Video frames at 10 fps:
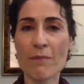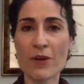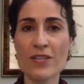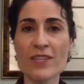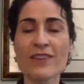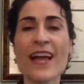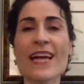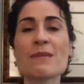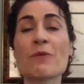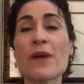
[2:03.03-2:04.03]
personal
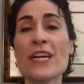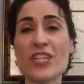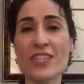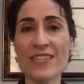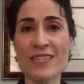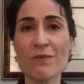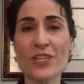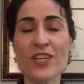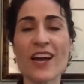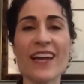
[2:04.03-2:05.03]
aspirations,
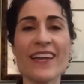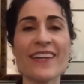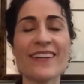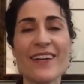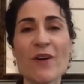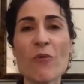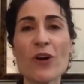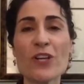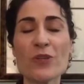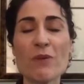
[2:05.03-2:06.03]
which I
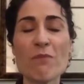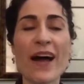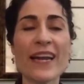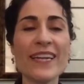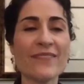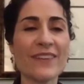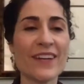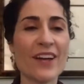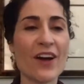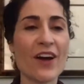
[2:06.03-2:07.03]
work to embody,
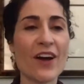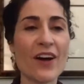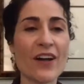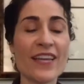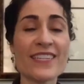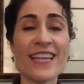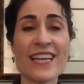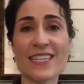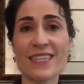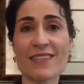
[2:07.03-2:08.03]
is
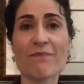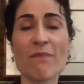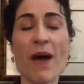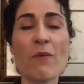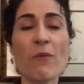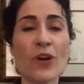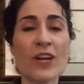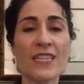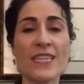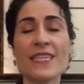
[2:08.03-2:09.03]
this. My work
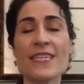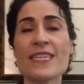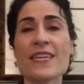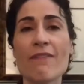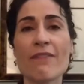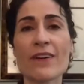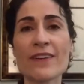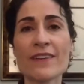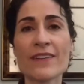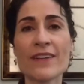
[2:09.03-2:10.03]
is to
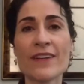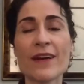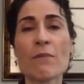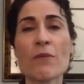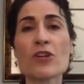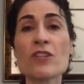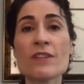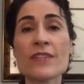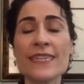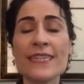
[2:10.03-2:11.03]
discover
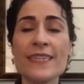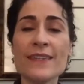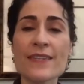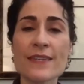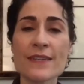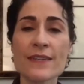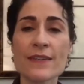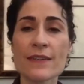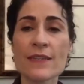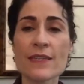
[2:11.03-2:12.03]
personal ease,
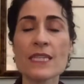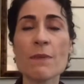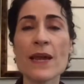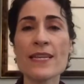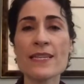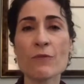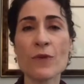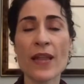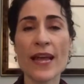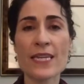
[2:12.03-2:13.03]
space and
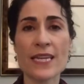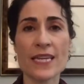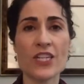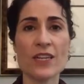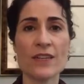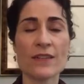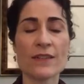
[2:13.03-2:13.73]
relaxation,